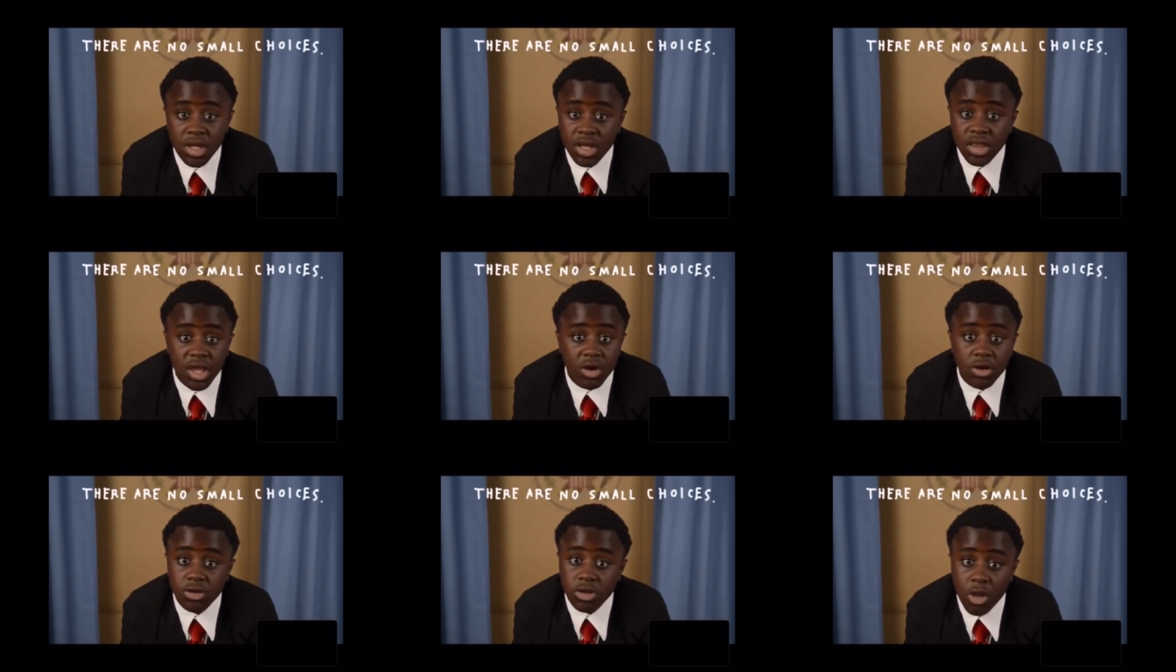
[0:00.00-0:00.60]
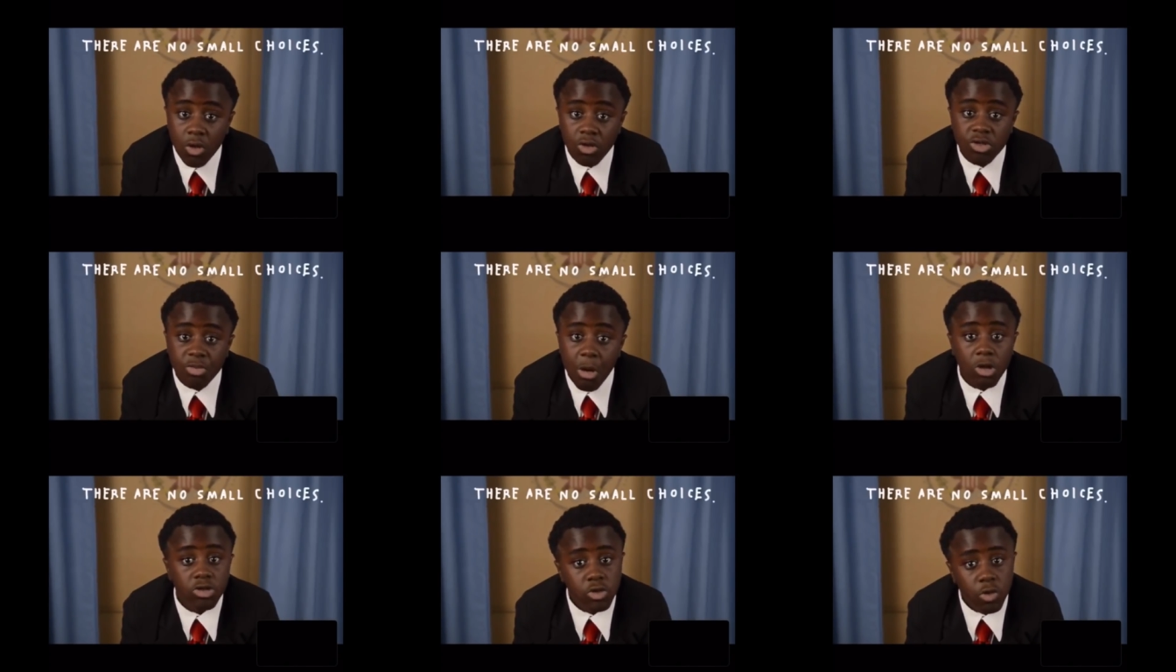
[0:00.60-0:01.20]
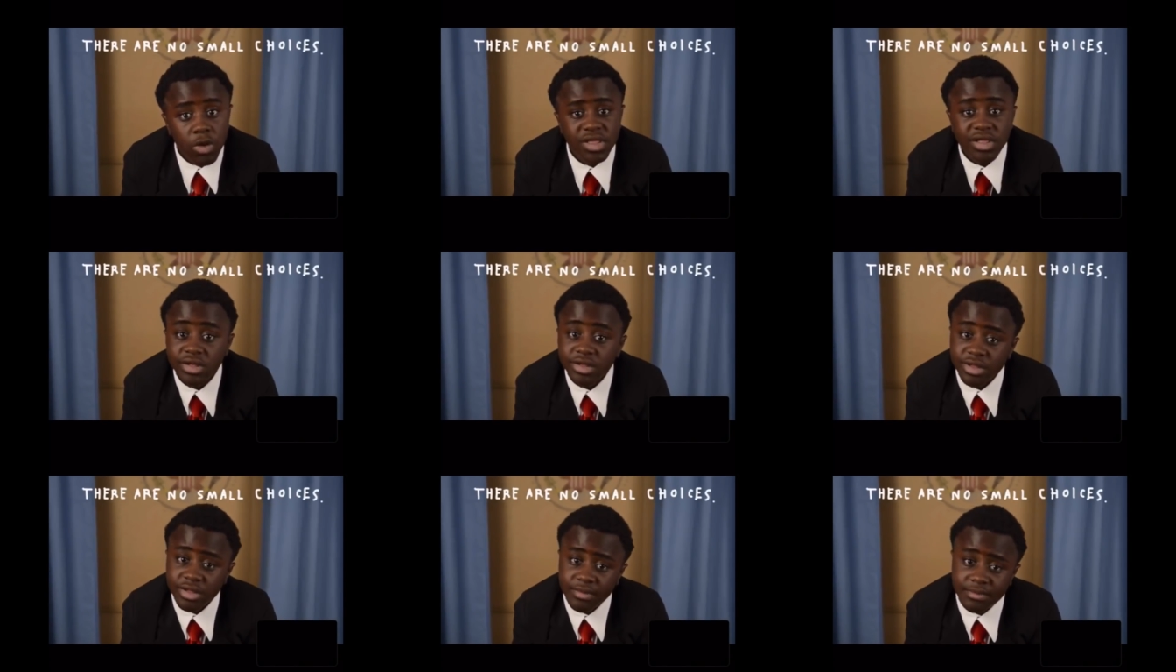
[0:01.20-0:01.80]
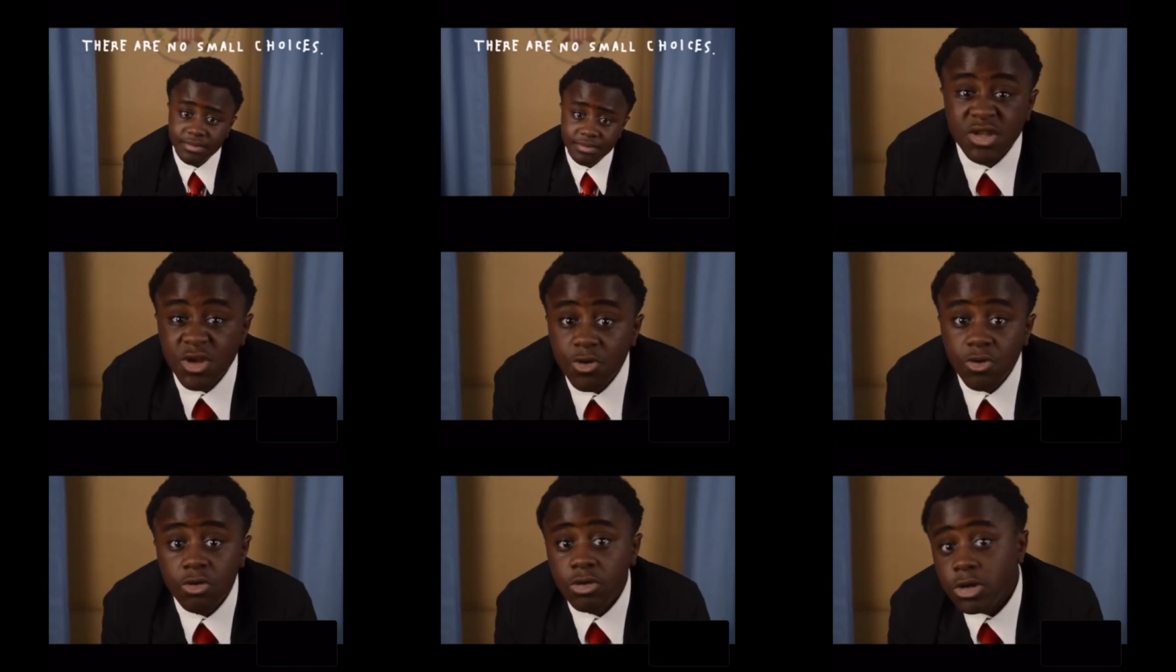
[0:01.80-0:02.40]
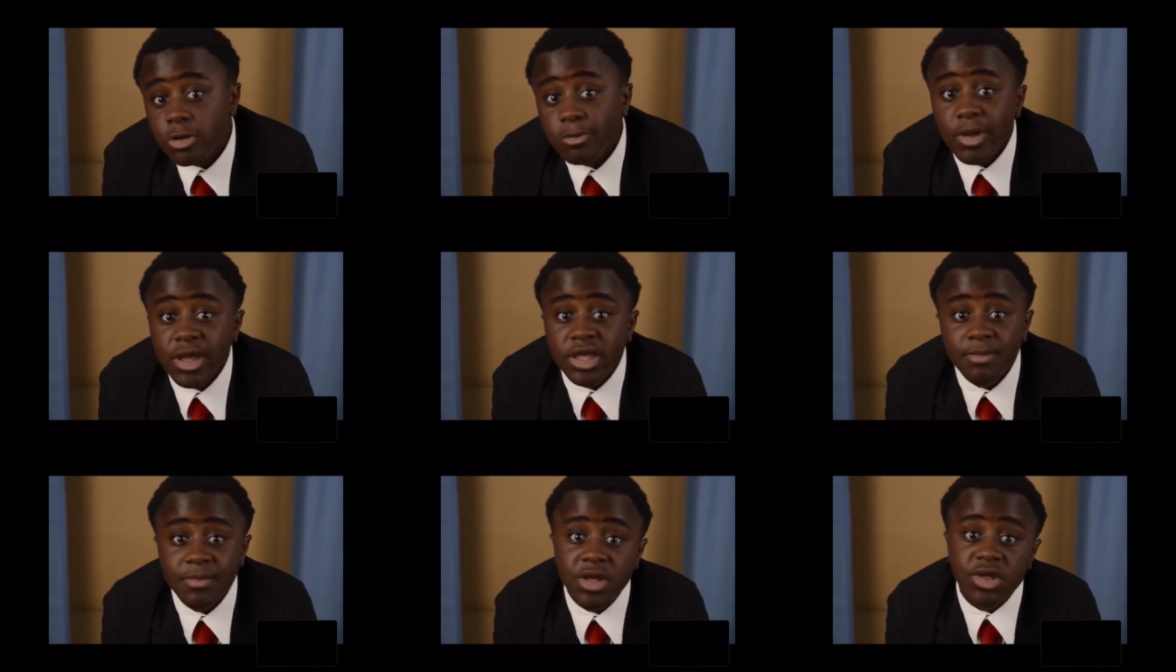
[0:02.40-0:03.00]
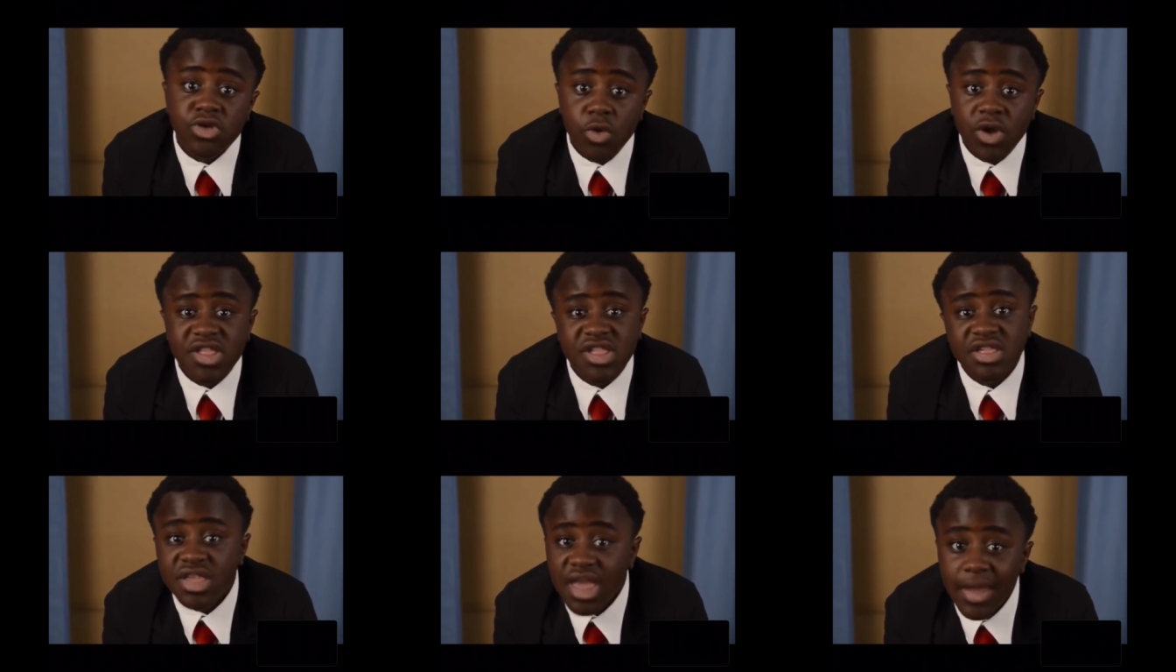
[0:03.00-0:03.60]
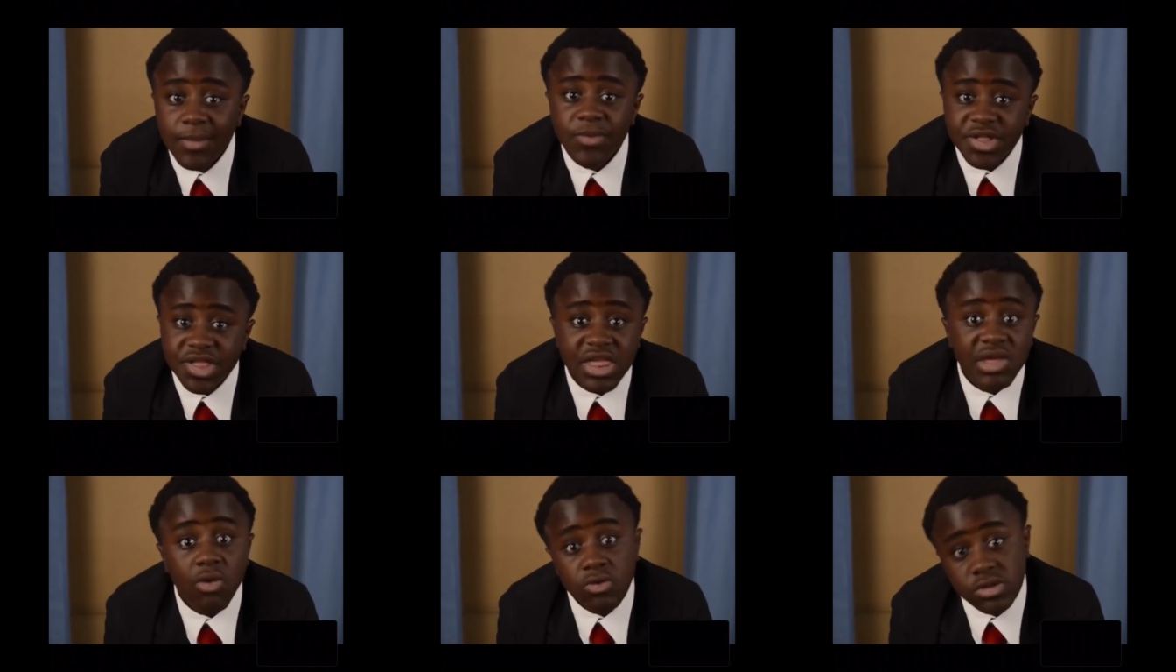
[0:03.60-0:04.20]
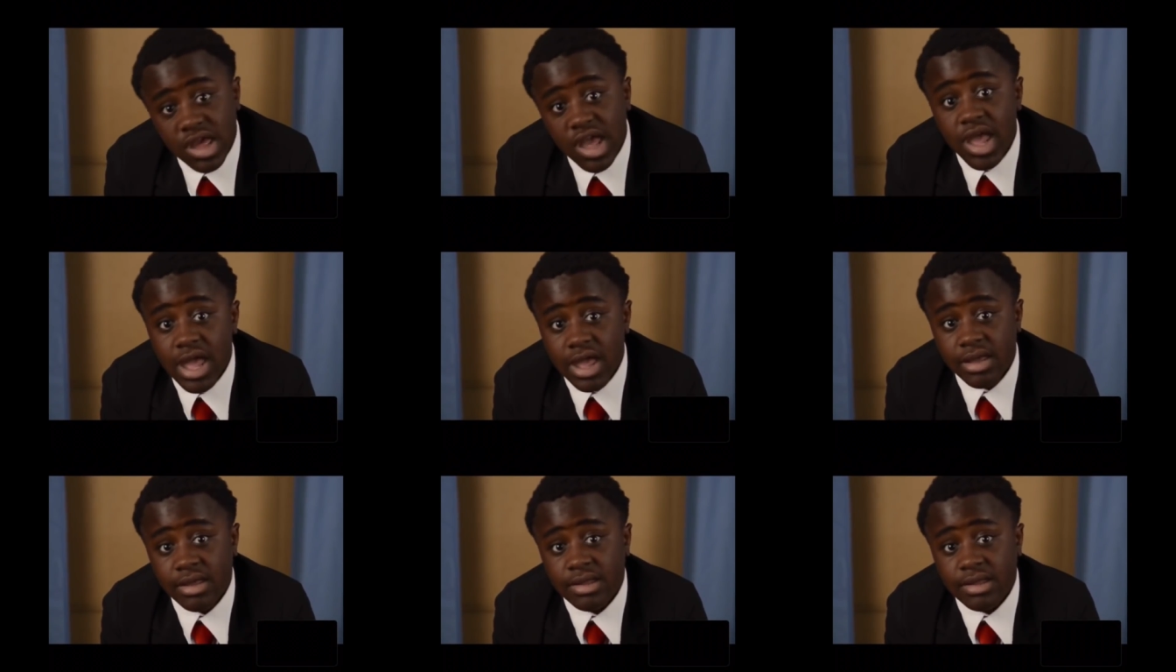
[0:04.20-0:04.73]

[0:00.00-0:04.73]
and there are no small choices. You, you're making big choices every single day.